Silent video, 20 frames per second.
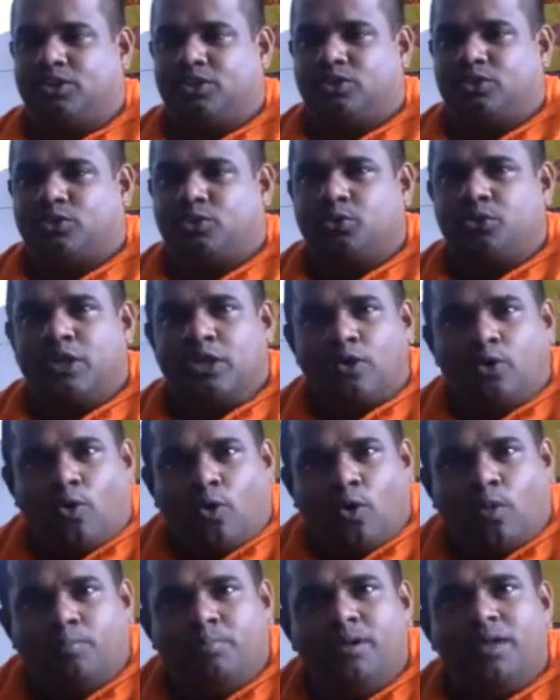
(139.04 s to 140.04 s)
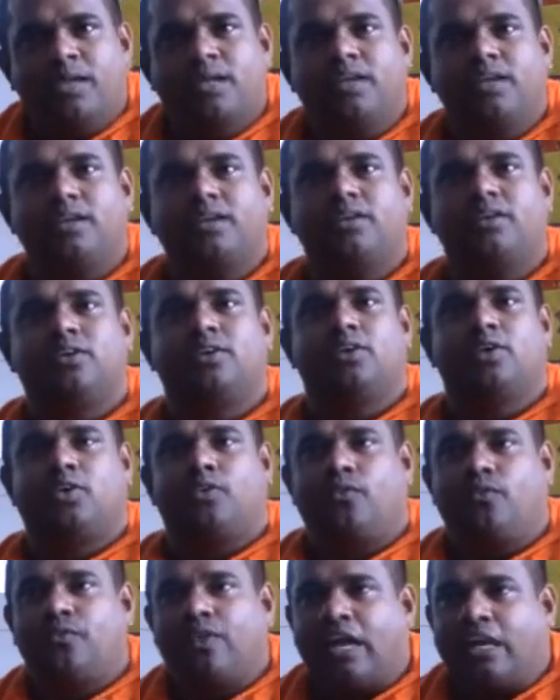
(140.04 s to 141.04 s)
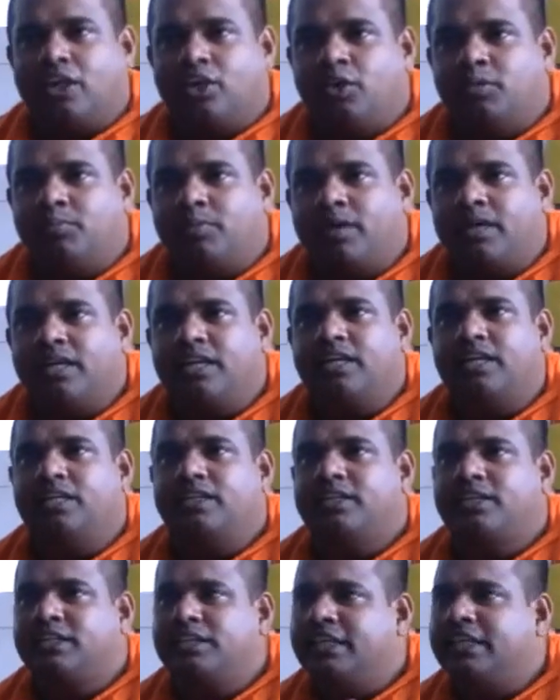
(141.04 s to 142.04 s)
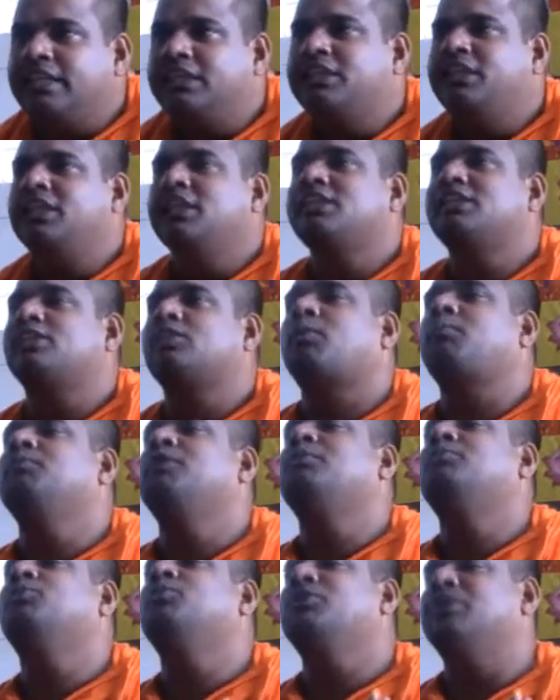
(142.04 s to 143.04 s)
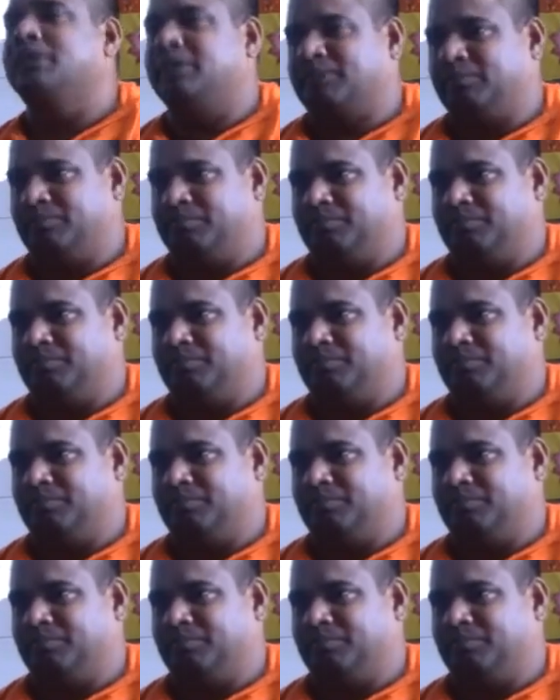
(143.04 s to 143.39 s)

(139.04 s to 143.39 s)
Through the noble, valuable teachings of the Buddha.